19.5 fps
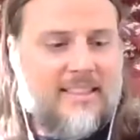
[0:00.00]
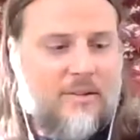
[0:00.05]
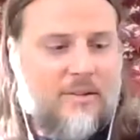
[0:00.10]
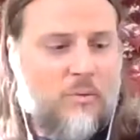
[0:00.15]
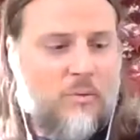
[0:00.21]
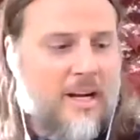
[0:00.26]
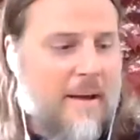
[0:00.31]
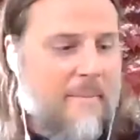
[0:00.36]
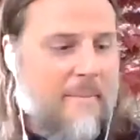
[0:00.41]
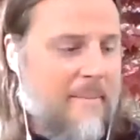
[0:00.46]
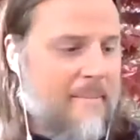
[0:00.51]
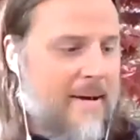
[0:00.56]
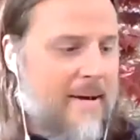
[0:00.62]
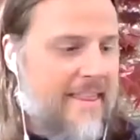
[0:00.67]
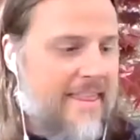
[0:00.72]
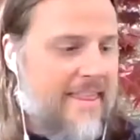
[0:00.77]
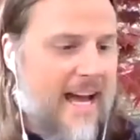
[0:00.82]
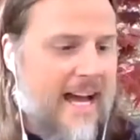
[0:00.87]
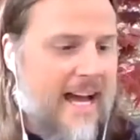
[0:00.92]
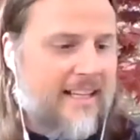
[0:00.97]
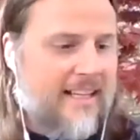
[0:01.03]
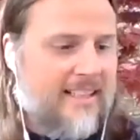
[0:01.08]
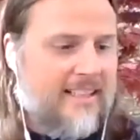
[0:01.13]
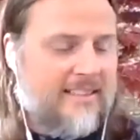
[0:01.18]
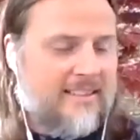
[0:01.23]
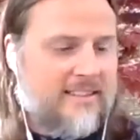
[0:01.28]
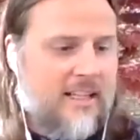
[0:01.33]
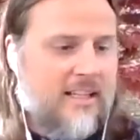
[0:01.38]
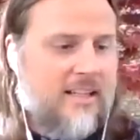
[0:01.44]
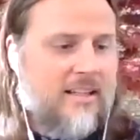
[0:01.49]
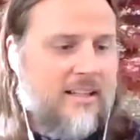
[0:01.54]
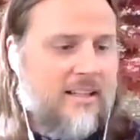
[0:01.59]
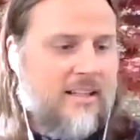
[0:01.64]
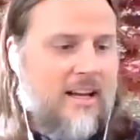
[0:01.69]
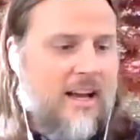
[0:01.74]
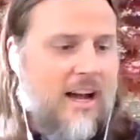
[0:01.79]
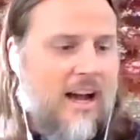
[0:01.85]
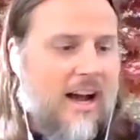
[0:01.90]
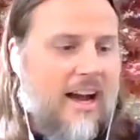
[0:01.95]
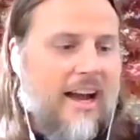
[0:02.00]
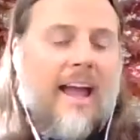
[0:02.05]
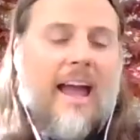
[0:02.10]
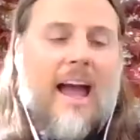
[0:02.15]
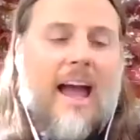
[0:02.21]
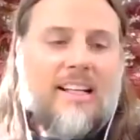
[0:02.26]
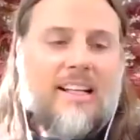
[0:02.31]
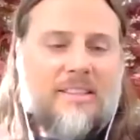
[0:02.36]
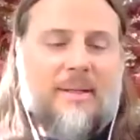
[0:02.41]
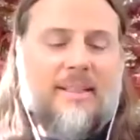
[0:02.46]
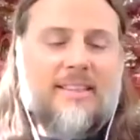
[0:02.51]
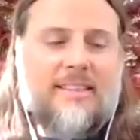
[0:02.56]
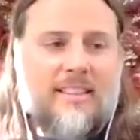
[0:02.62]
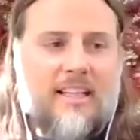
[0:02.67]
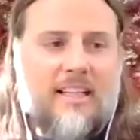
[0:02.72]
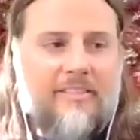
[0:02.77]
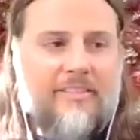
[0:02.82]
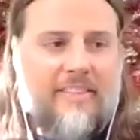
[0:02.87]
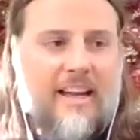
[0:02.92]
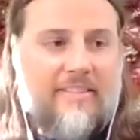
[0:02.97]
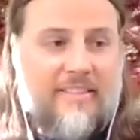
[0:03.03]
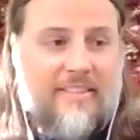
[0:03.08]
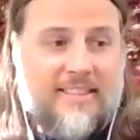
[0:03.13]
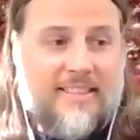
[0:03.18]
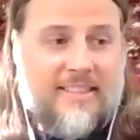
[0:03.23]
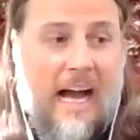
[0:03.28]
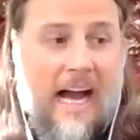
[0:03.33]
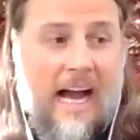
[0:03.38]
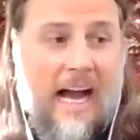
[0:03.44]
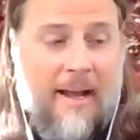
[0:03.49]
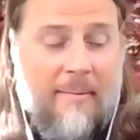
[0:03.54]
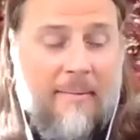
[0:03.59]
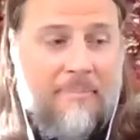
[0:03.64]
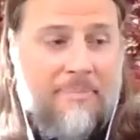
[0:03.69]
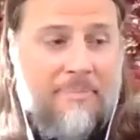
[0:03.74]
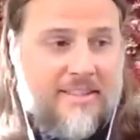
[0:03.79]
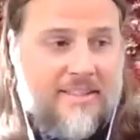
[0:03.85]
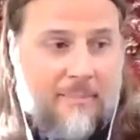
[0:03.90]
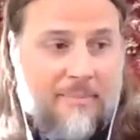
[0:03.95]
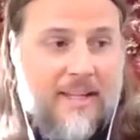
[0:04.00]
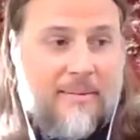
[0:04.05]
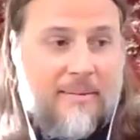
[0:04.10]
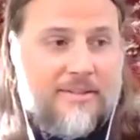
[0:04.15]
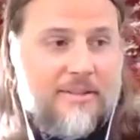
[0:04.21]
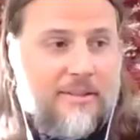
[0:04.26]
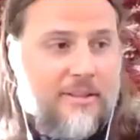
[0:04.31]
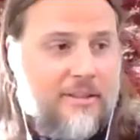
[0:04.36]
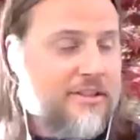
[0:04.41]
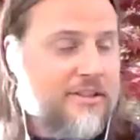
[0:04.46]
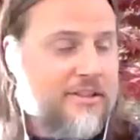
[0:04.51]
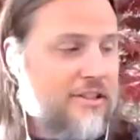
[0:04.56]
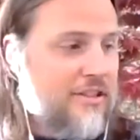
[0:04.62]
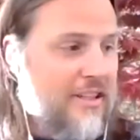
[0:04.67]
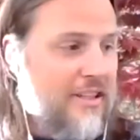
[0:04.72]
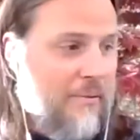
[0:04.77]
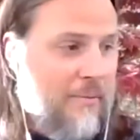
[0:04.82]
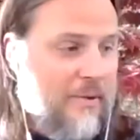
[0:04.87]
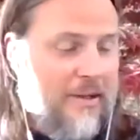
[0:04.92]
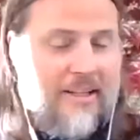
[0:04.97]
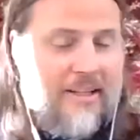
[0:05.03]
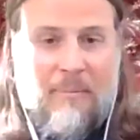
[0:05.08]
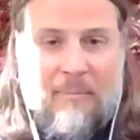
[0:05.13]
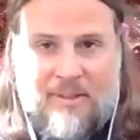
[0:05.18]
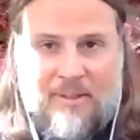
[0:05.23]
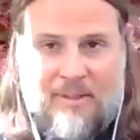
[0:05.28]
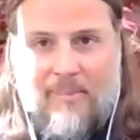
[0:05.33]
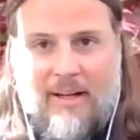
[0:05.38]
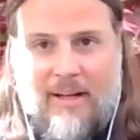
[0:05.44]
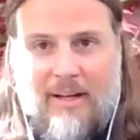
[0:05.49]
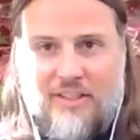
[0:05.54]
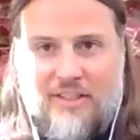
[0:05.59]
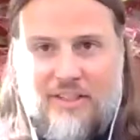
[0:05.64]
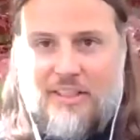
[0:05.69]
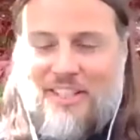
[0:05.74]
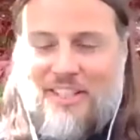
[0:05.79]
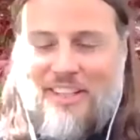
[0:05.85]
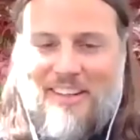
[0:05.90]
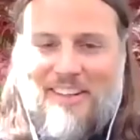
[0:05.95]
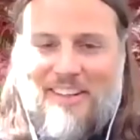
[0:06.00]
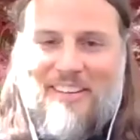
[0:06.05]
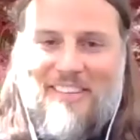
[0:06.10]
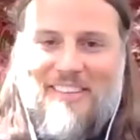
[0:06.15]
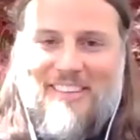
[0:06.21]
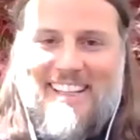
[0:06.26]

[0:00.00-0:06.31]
And what I mean by that is I ask myself every time, sometimes the Luke chagrin when it comes to budget too,